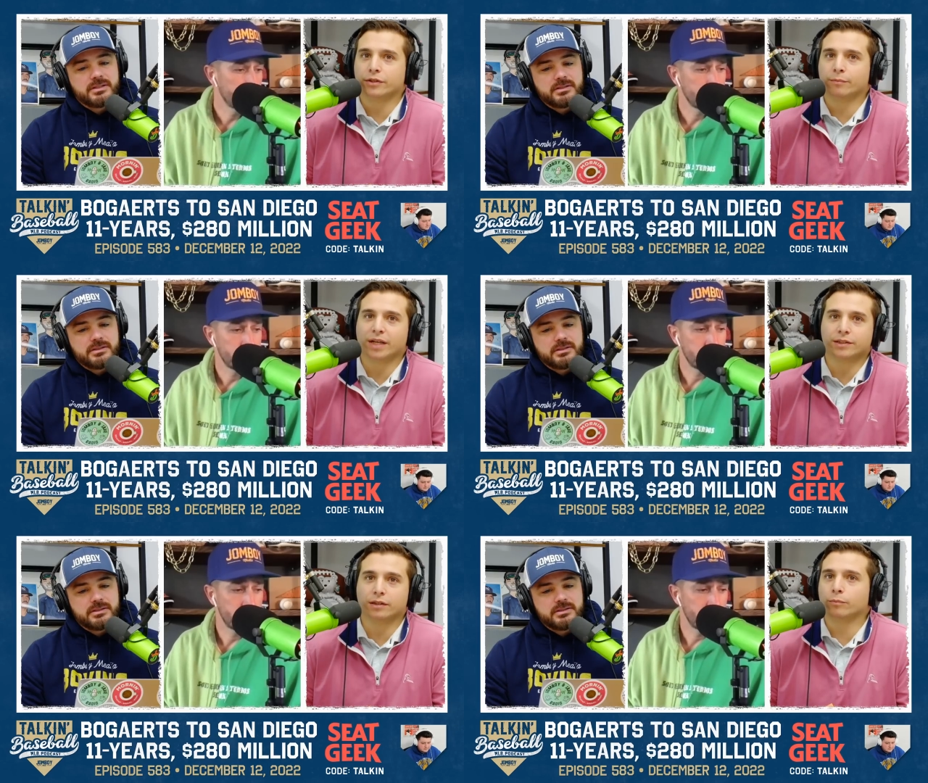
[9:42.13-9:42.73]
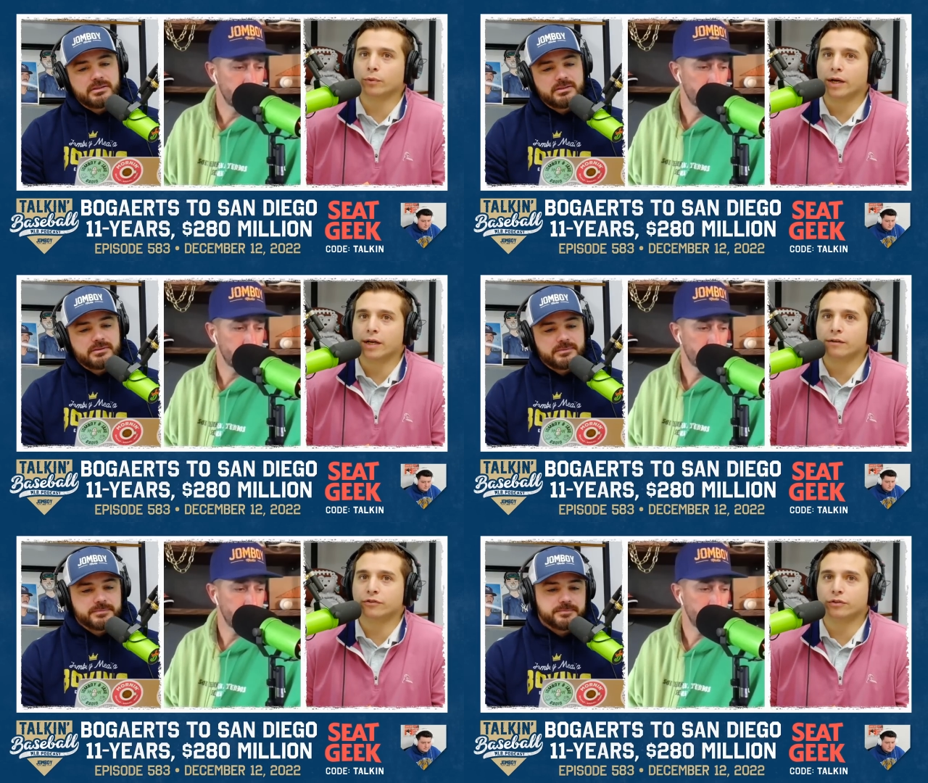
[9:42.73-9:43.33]
Speaker 1: the Mets and the
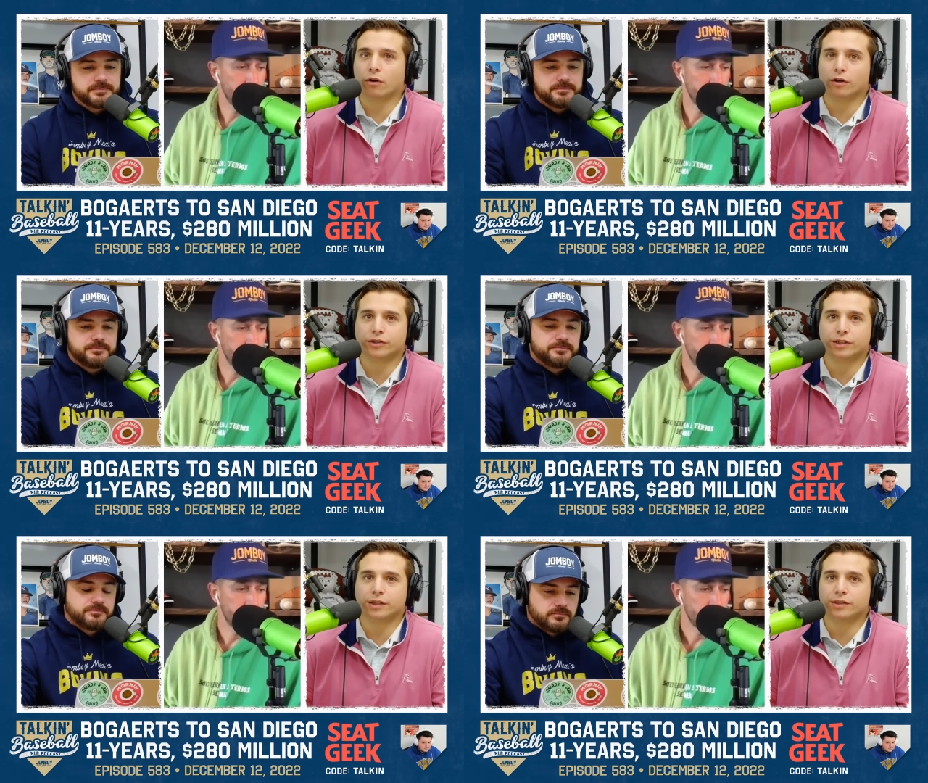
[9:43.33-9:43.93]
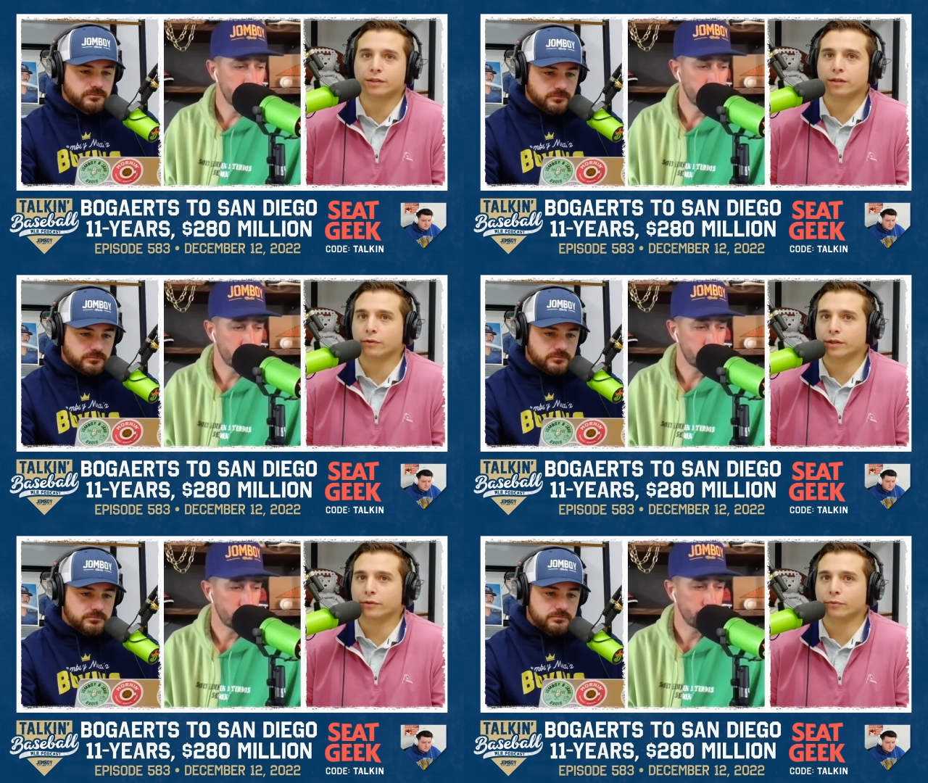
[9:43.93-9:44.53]
Braves all season,
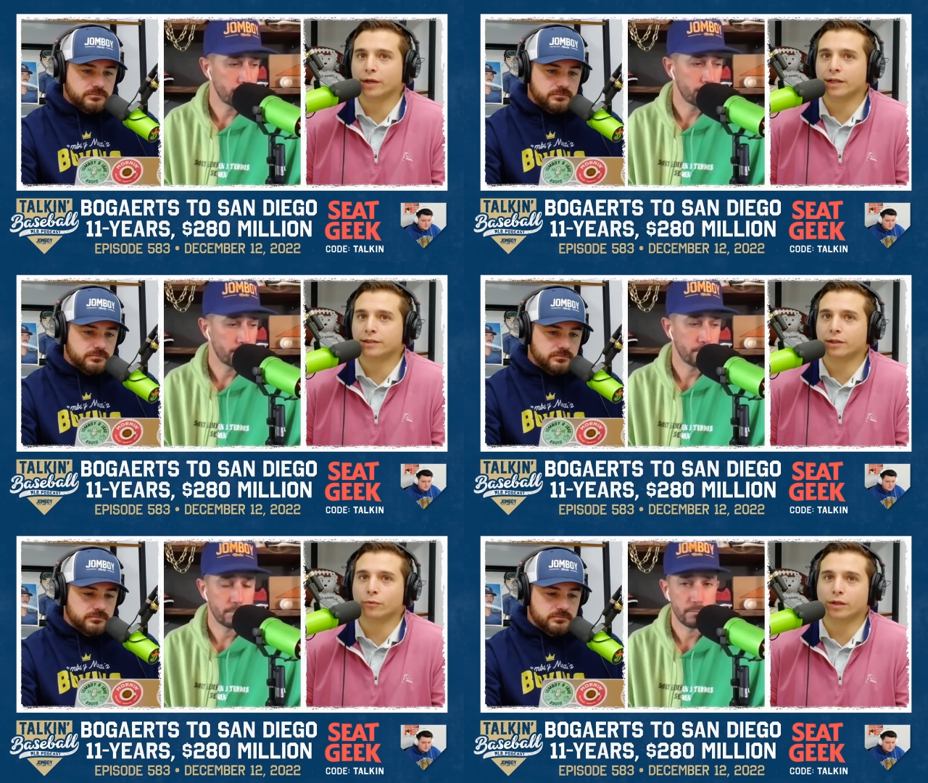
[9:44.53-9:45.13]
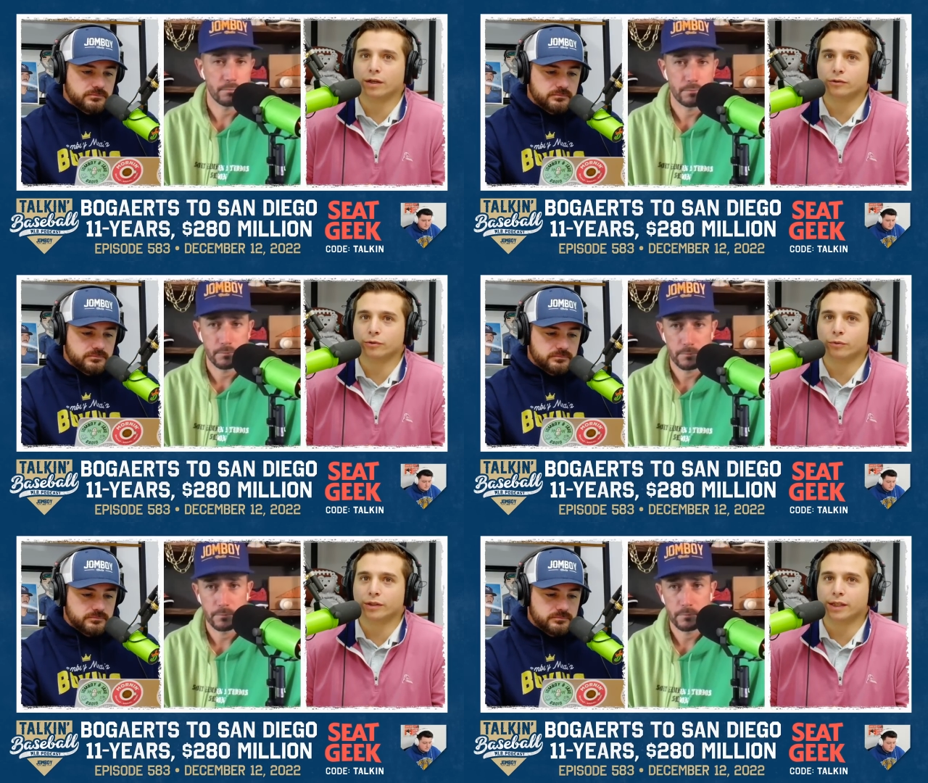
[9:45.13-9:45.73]
they're in the race. They win one
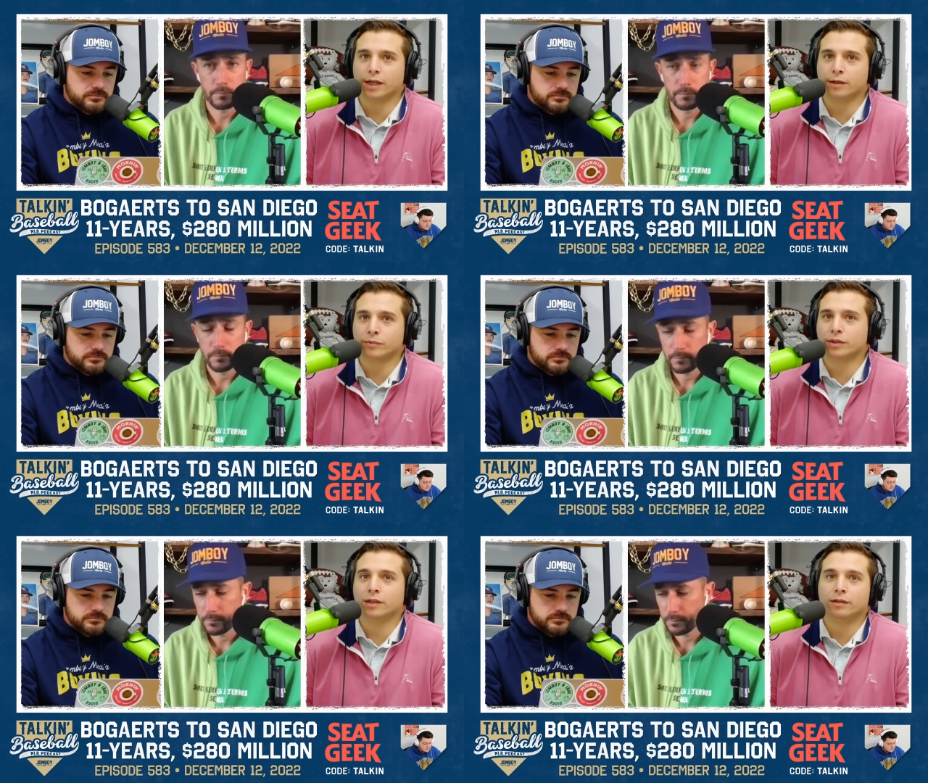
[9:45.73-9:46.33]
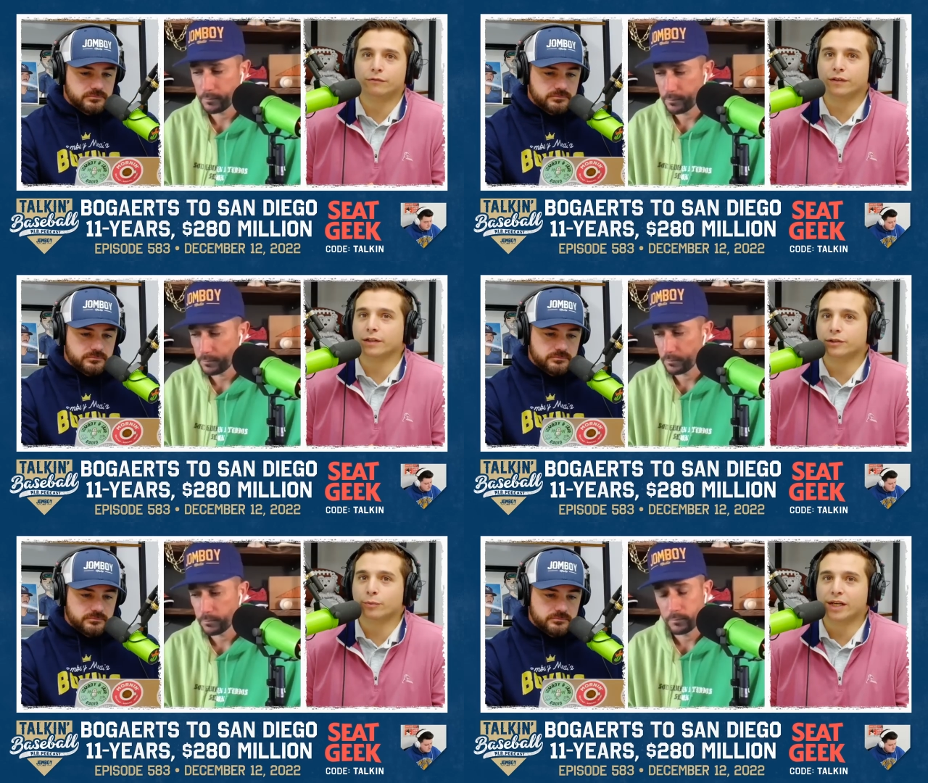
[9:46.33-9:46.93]
hundred one games.
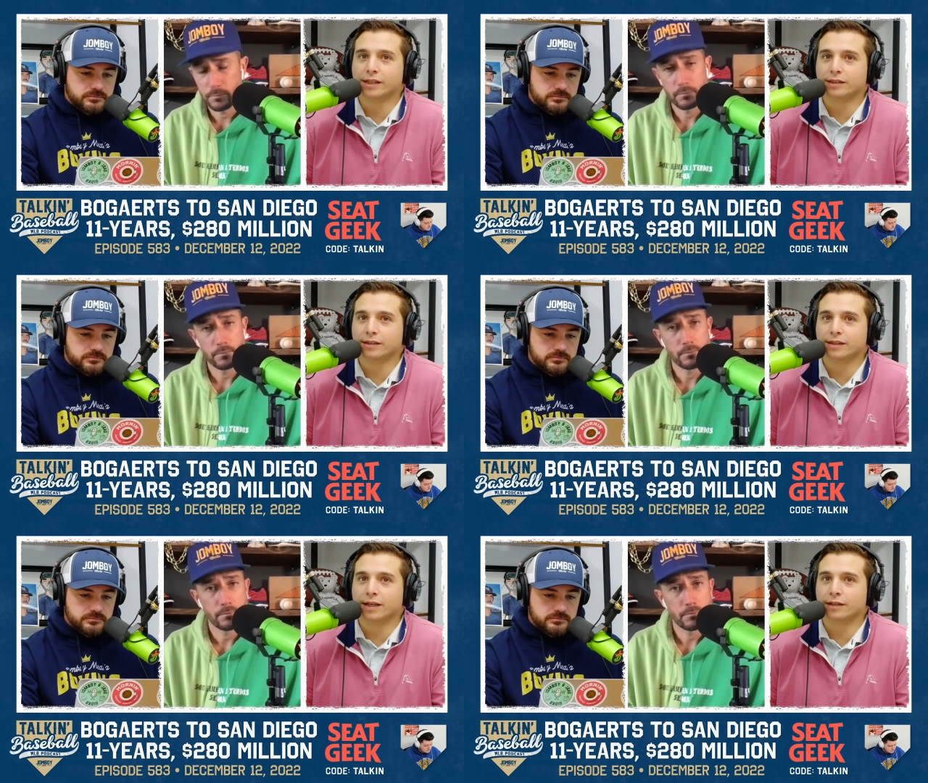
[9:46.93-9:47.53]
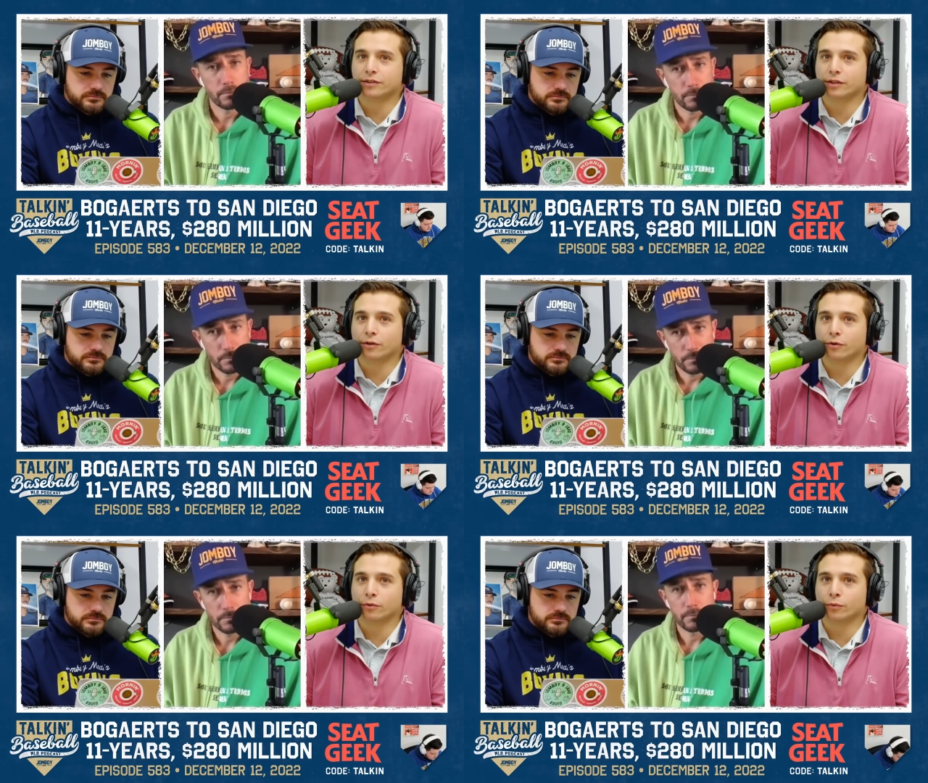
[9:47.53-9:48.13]
Phillies make it to the dance. They
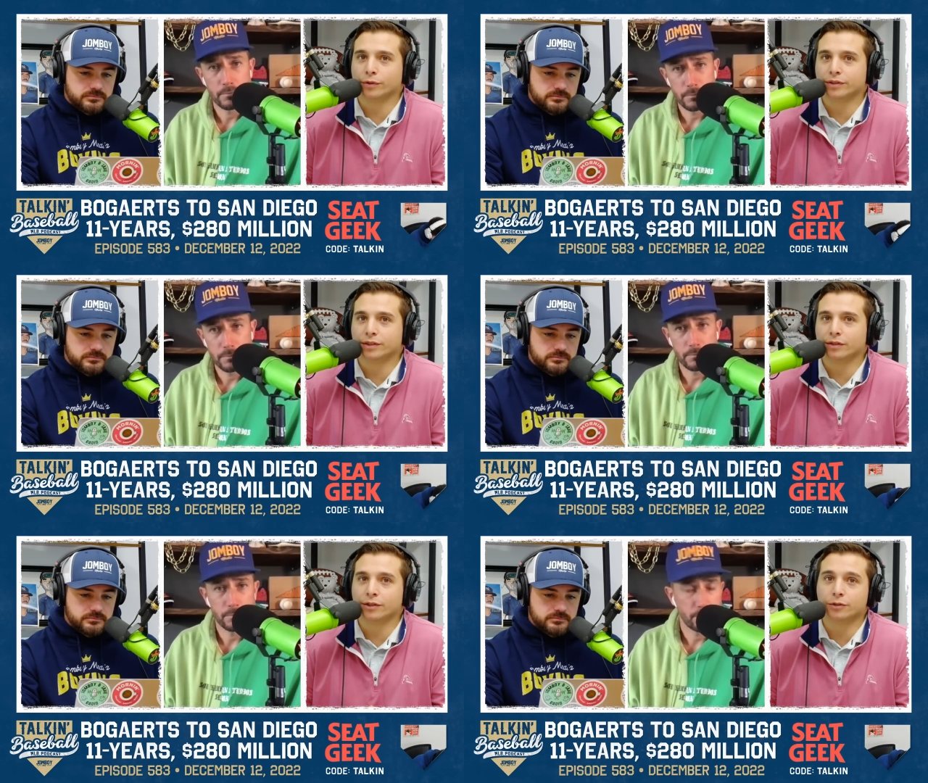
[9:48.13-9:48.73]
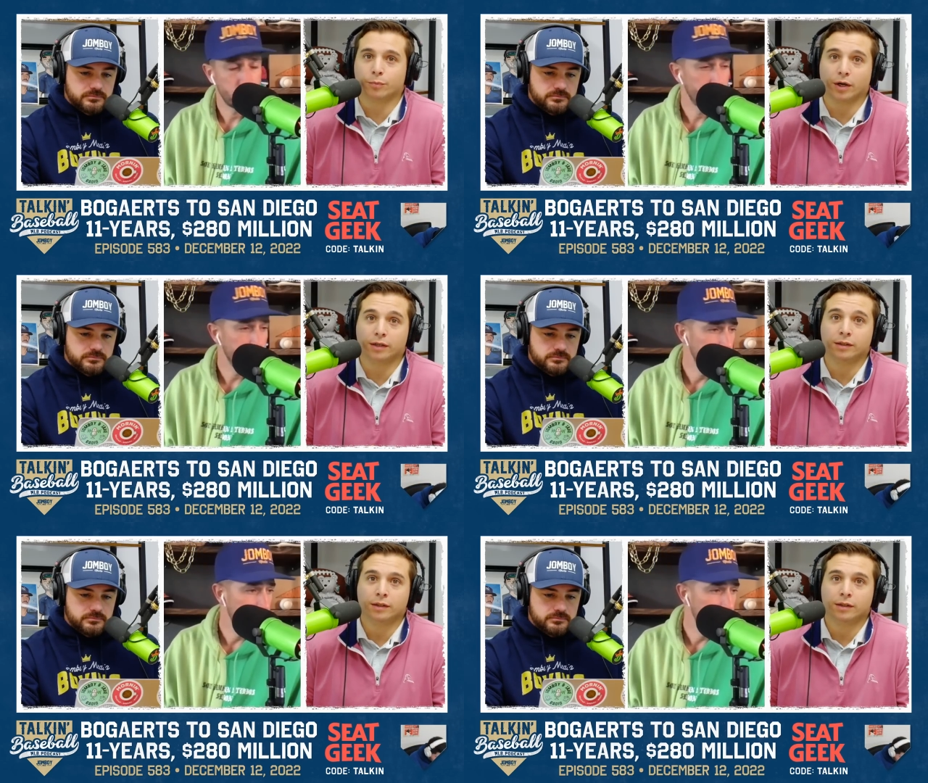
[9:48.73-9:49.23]
go to the World Series. But